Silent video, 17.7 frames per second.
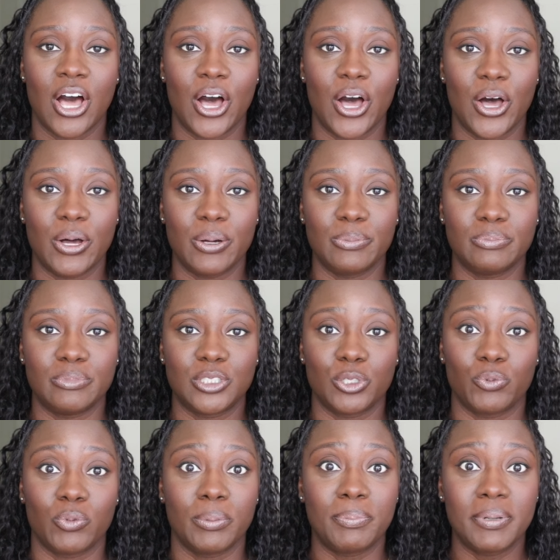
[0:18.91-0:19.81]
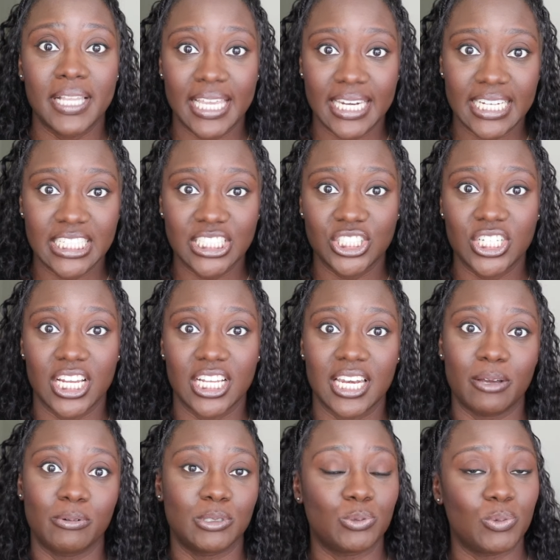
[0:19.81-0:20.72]
um, to replenish,
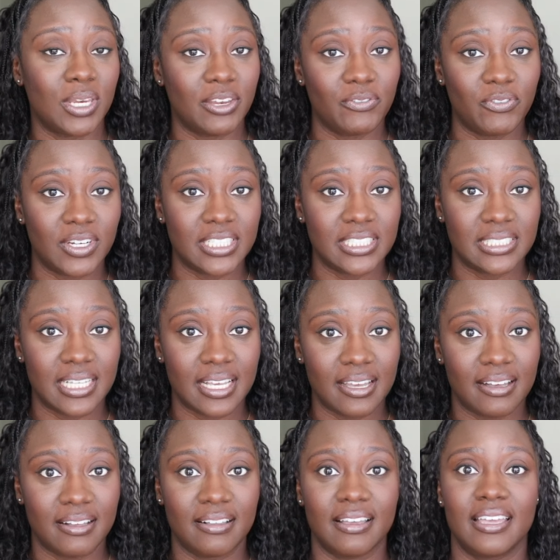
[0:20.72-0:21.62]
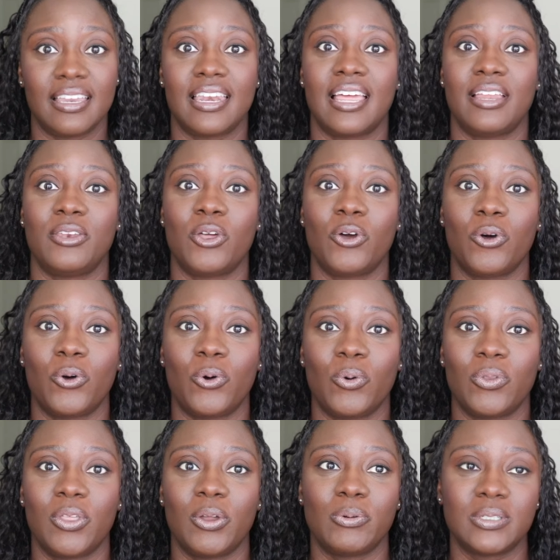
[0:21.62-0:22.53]
and I was waiting for the sale, and I
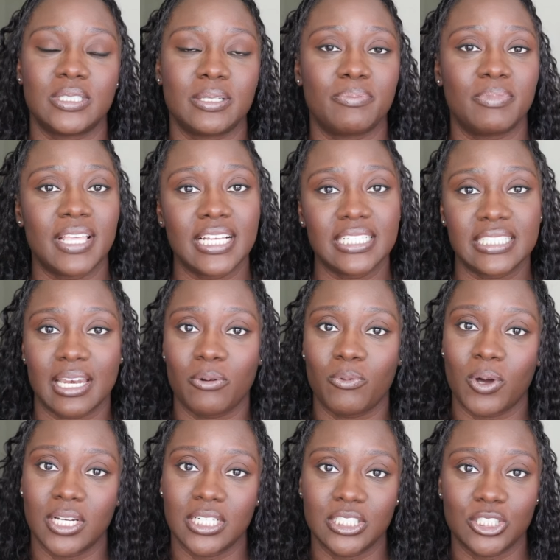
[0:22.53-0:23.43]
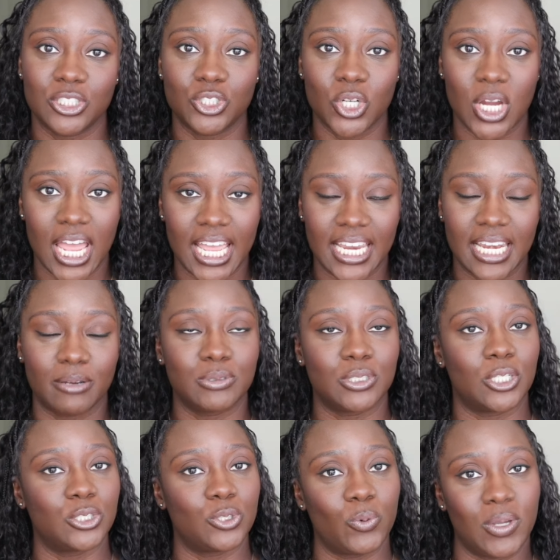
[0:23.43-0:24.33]
know there were some things that I wanted to try, and I
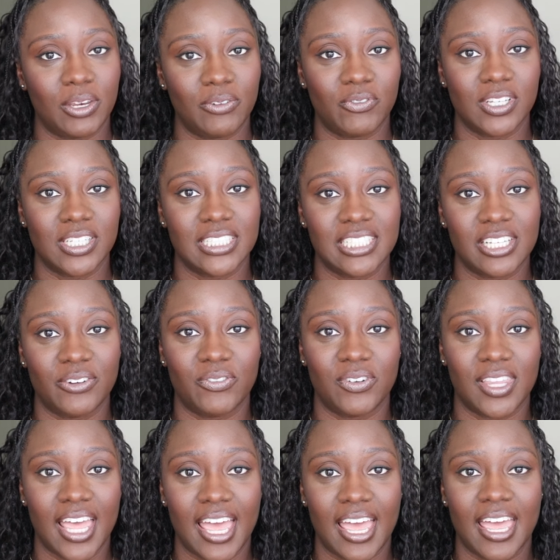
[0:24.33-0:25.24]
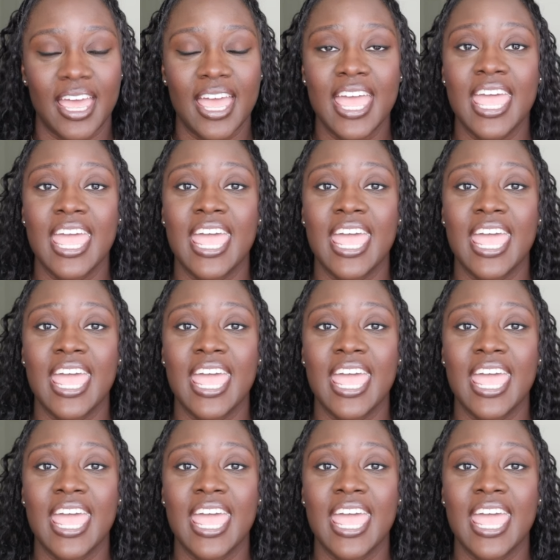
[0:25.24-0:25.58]
was also waiting for the sale for that.